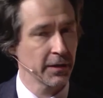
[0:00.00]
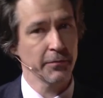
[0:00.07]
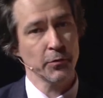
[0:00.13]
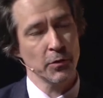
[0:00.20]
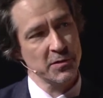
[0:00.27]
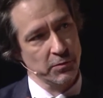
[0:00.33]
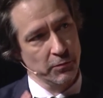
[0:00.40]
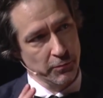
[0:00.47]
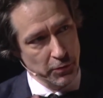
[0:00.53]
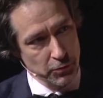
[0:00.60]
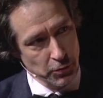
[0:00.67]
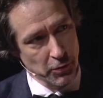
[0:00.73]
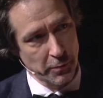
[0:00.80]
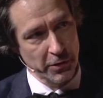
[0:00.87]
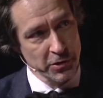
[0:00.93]
Of course, you
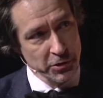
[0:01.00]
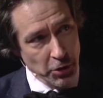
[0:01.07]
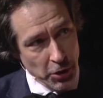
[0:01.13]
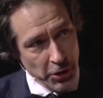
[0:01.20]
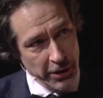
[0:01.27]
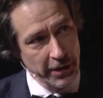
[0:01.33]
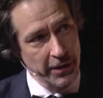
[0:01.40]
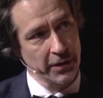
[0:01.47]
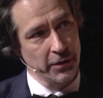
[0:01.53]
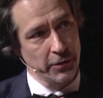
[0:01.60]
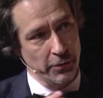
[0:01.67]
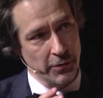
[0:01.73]
talk about sharding,